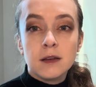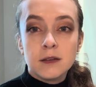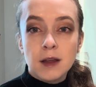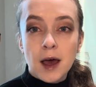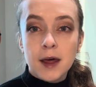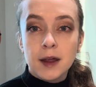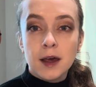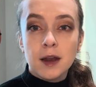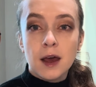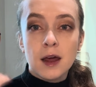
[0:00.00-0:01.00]
da da
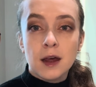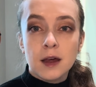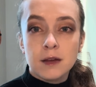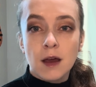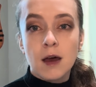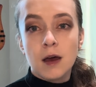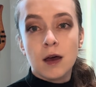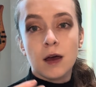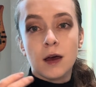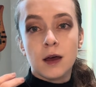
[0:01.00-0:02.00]
da da
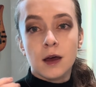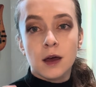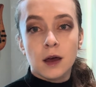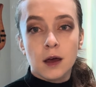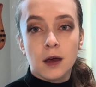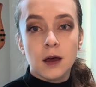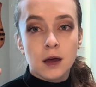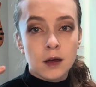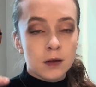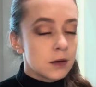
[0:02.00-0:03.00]
da,